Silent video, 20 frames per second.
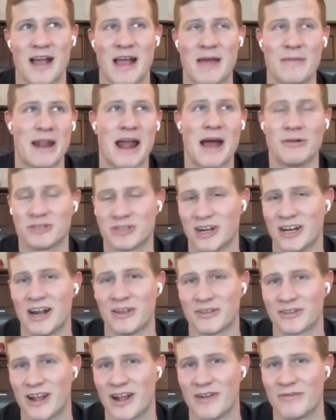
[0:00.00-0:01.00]
I mean, I was training
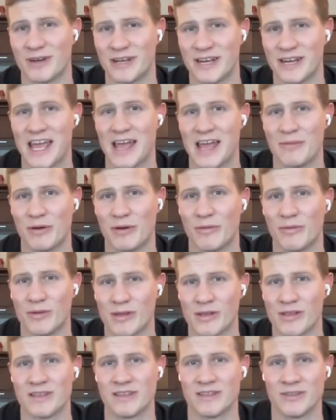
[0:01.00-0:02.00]
out there every day, but
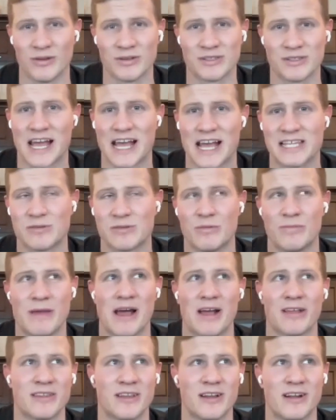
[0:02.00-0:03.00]
those guys would be
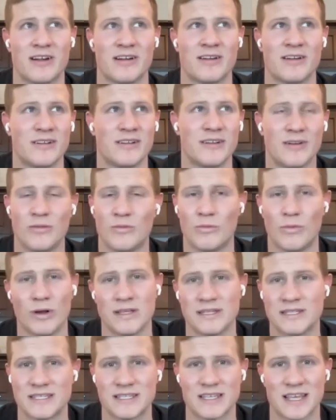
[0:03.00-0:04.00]
out there
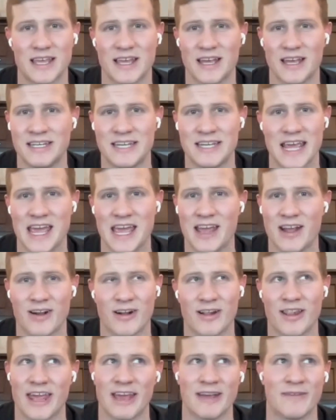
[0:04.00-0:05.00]
once a day
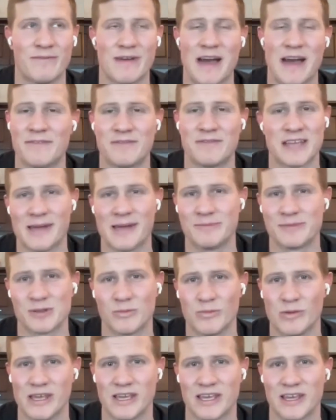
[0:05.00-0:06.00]
or like 5 times a
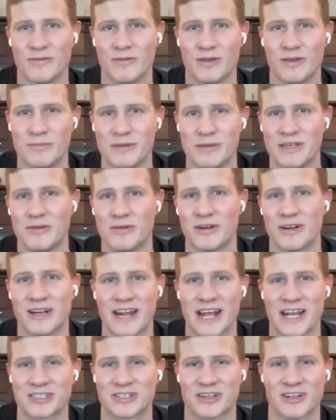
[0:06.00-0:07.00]
week, and we'd be doing an
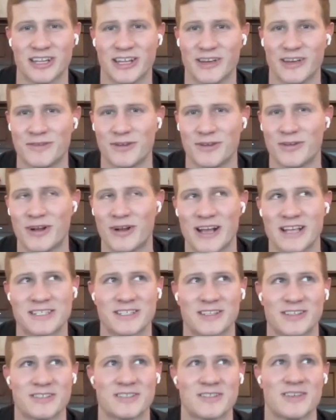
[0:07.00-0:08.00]
extra lift or
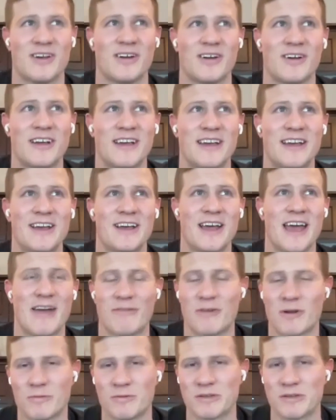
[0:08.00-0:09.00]
wrestle. So
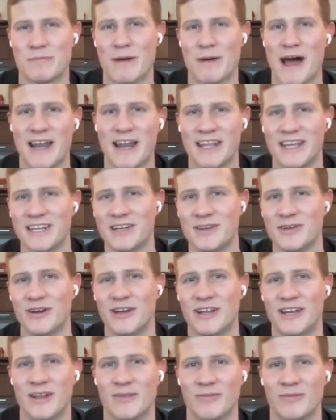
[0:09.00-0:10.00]
everyone was bought into
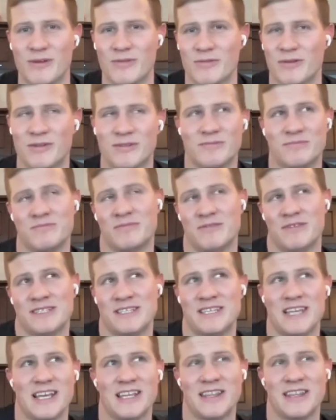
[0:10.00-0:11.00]
it, and we were
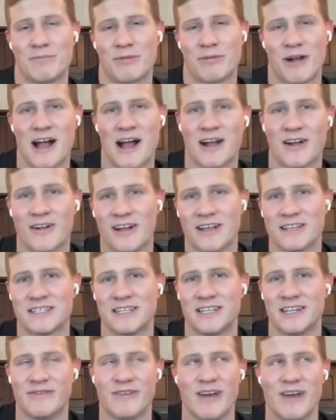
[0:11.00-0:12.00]
seeing the progress
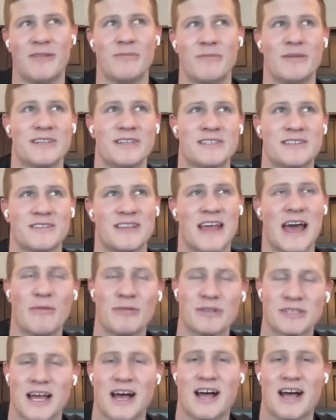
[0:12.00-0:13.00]
and development. So that
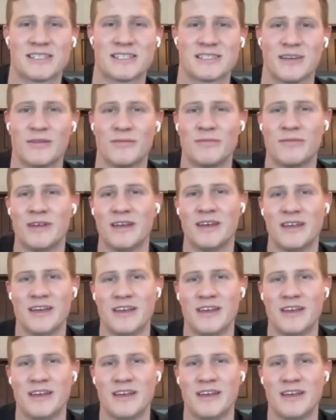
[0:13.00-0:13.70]
was awesome.